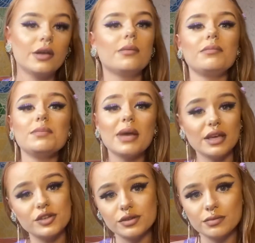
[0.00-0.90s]
Be
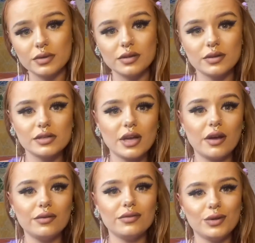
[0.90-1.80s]
patient with
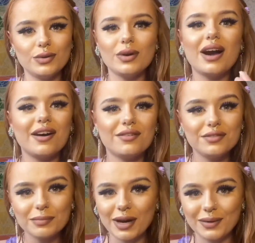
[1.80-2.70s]
yourself. You have
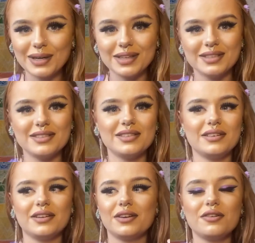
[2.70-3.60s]
the power
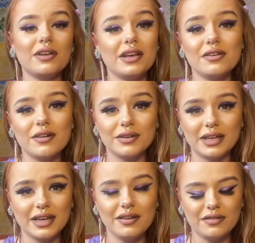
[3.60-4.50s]
to create your own
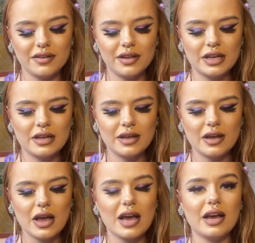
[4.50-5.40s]
life,
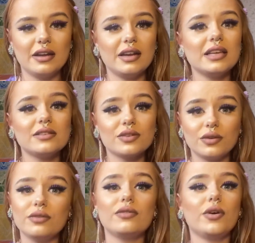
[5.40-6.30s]
and it's going
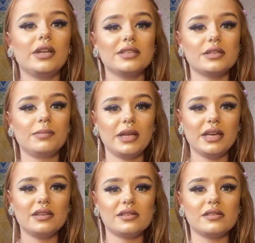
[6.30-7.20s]
to fall into
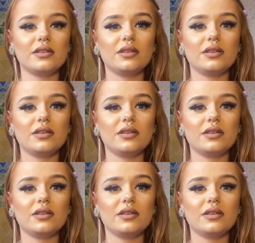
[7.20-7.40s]
place.